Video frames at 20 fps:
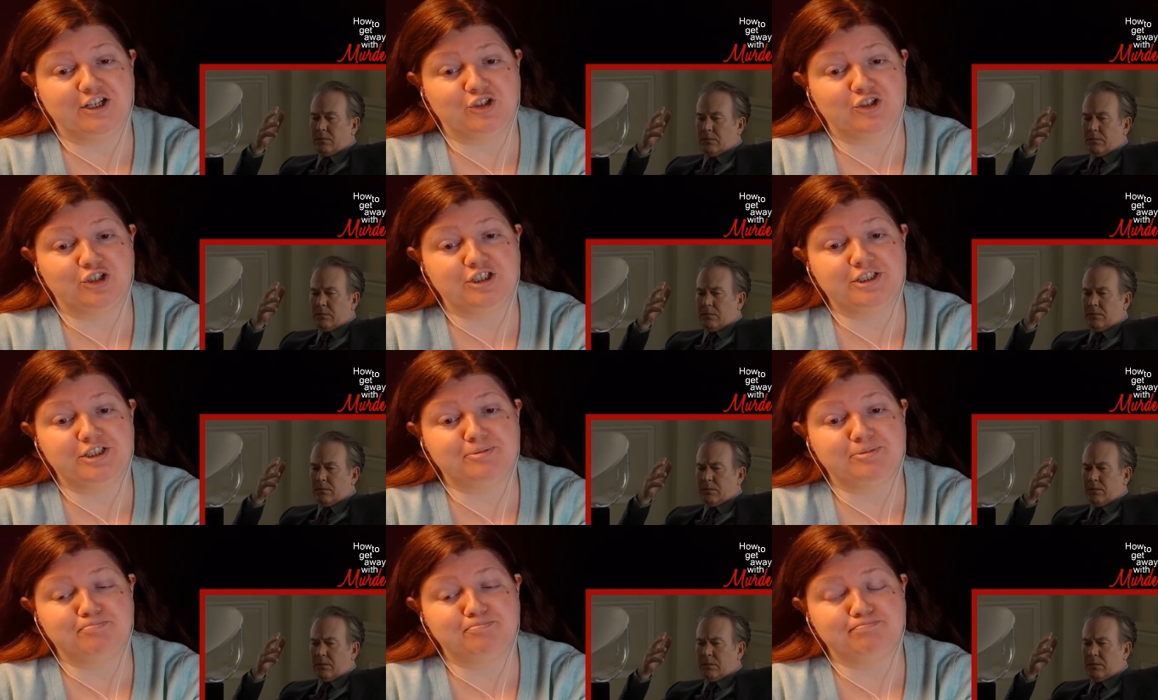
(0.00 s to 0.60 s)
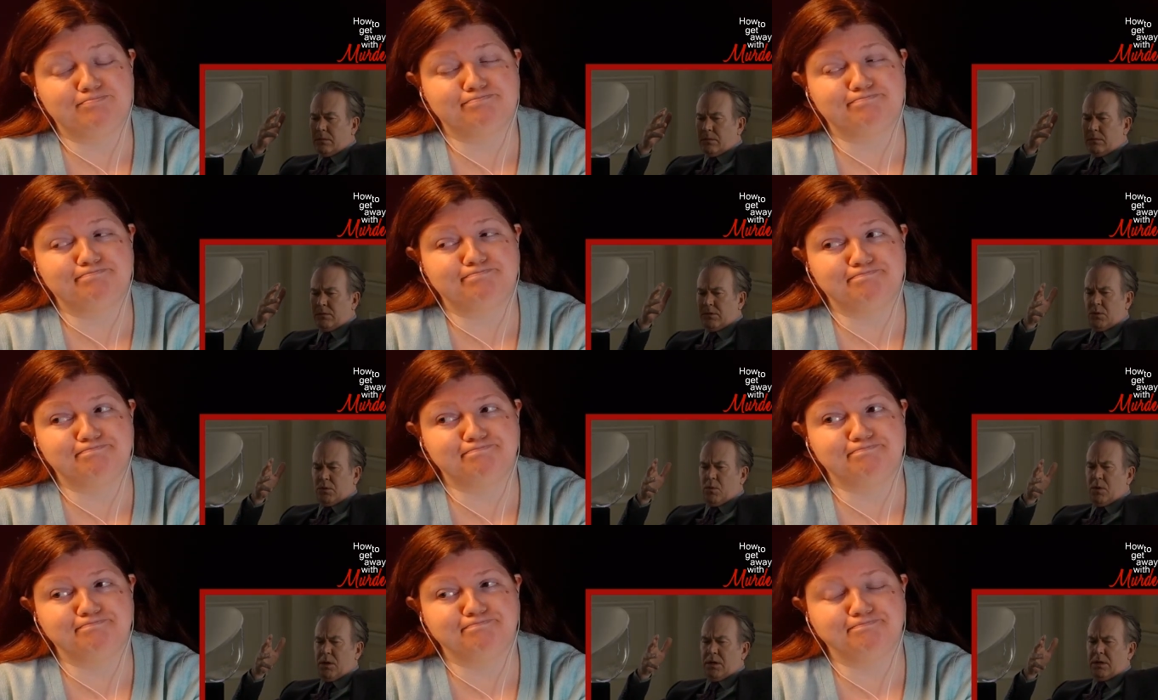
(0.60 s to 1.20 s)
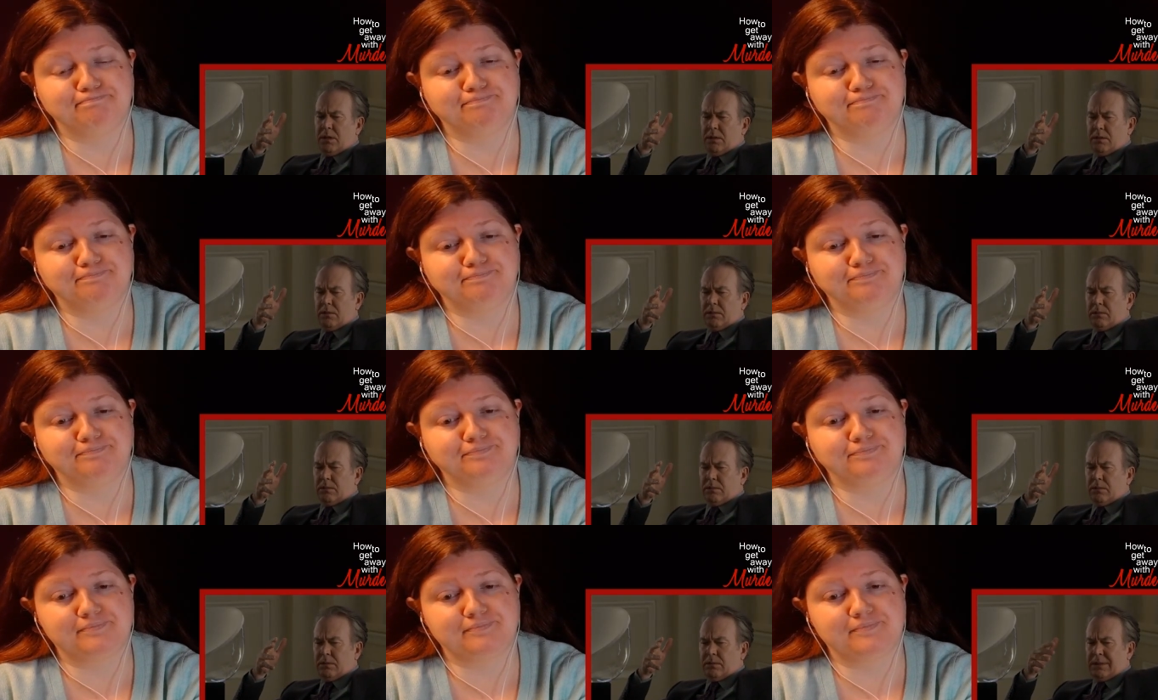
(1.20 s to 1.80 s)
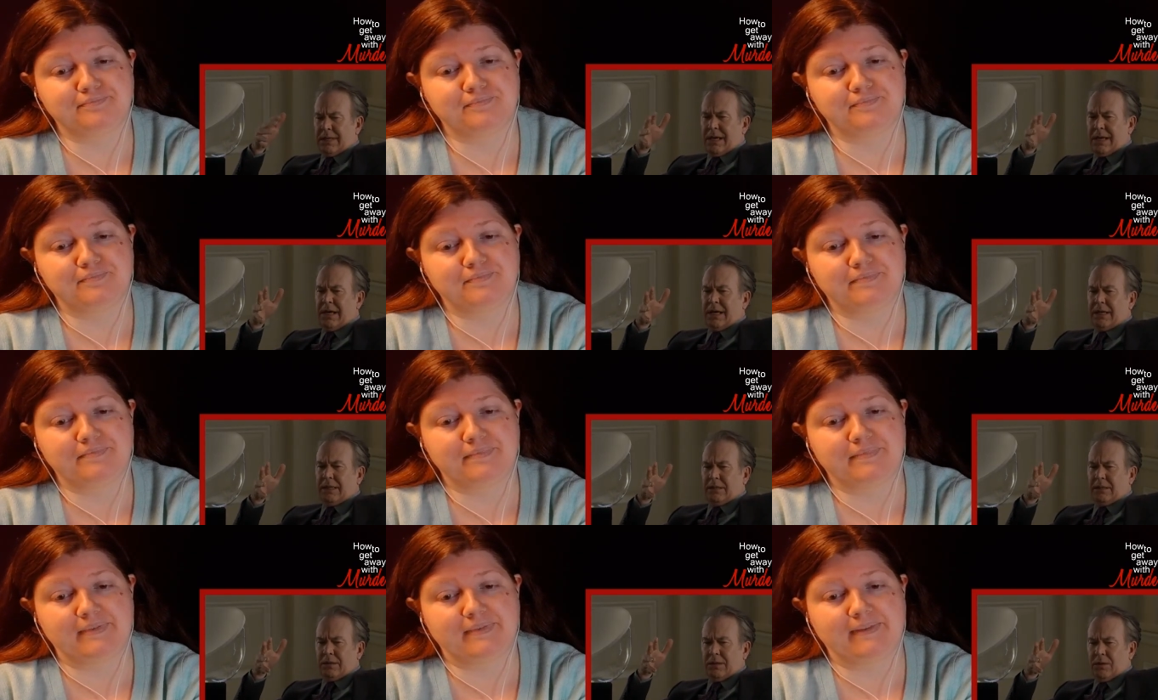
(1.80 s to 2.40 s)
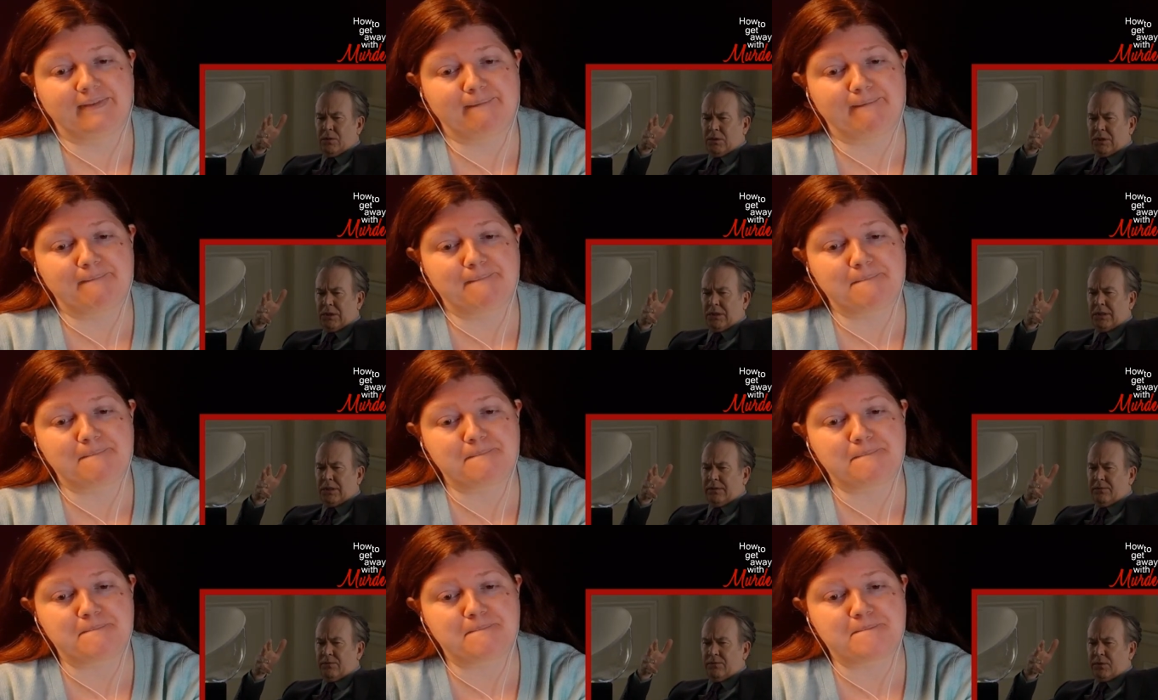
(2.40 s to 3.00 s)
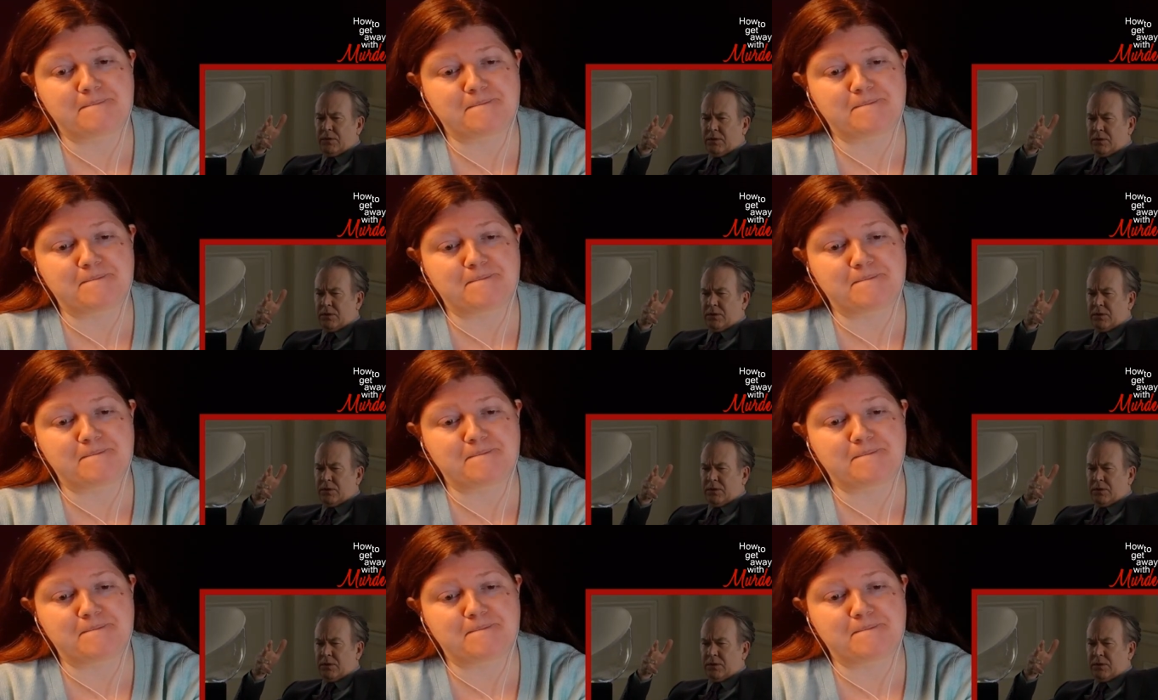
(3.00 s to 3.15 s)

Speaker 1: ignorant. Don't you want to die knowing you lived